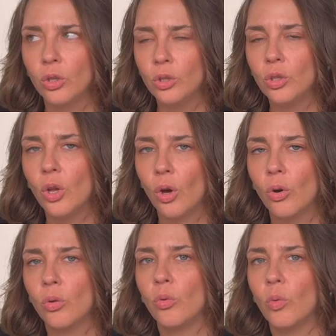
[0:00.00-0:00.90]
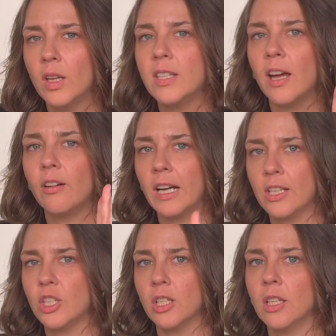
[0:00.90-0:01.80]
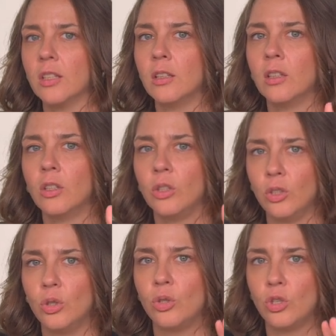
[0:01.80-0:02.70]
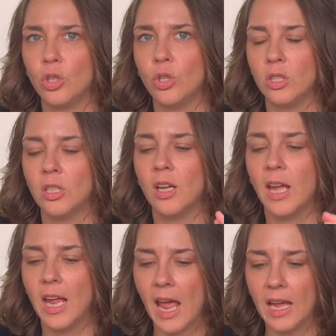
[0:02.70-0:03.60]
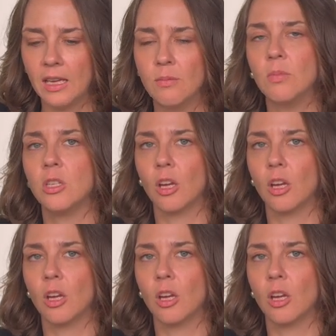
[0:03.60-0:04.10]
You know what direction you should aim the